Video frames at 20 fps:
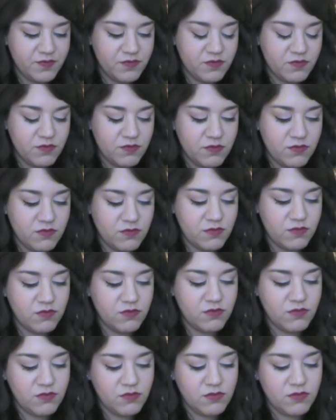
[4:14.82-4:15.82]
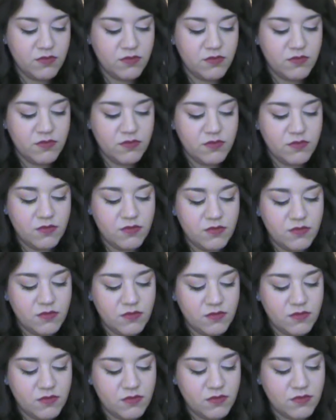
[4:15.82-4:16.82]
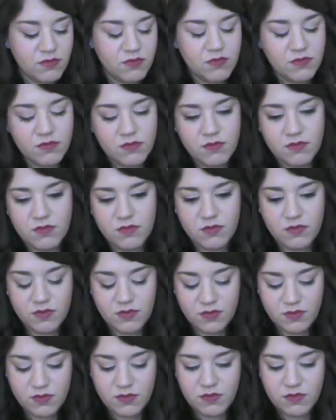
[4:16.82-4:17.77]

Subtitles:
(silence)